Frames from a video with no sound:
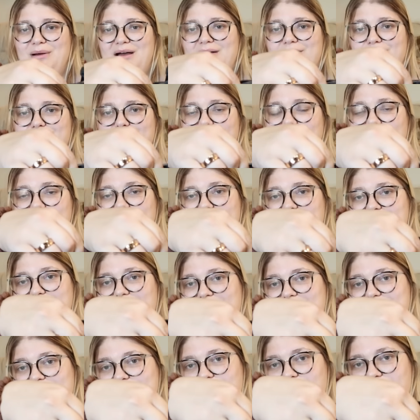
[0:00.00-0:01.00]
but really
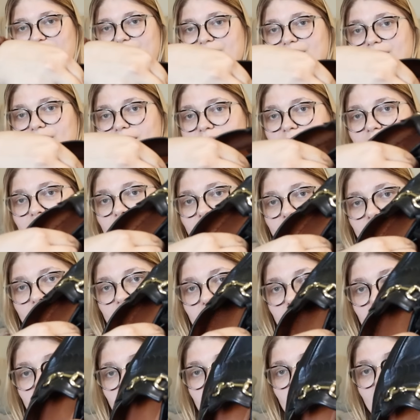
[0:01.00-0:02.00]
nice pair
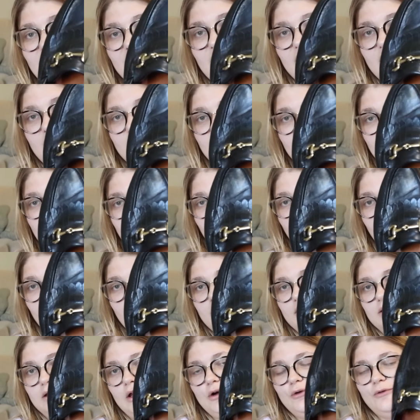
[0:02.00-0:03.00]
of
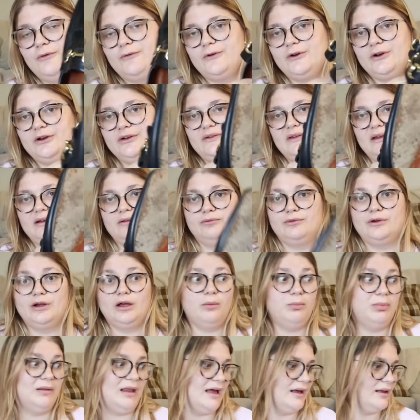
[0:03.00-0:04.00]
little loafers in
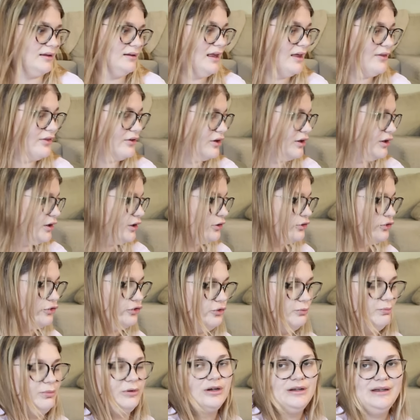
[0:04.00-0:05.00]
real black leather,
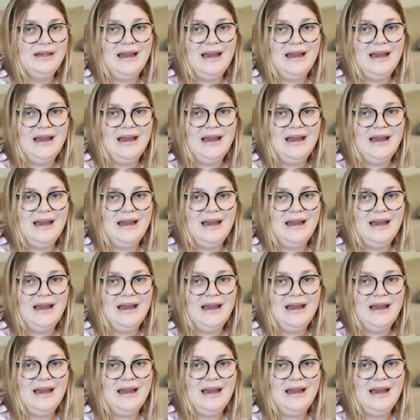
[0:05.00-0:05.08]
super